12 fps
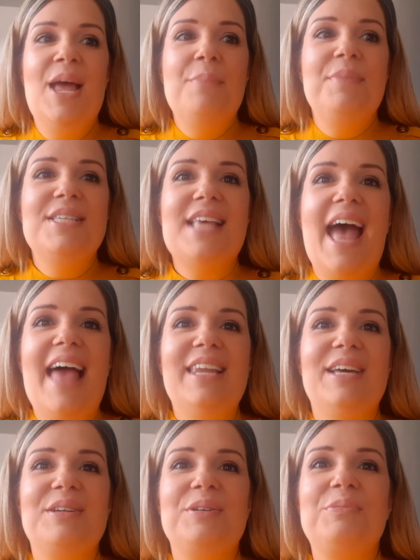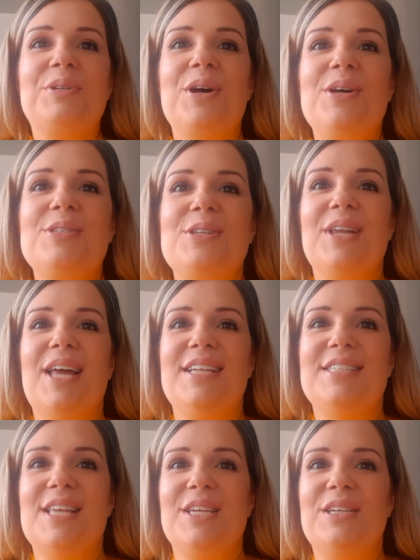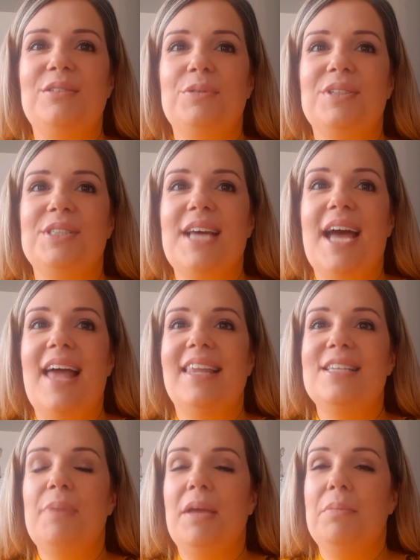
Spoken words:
Miss Allen would also to say a huge well done to Alex P.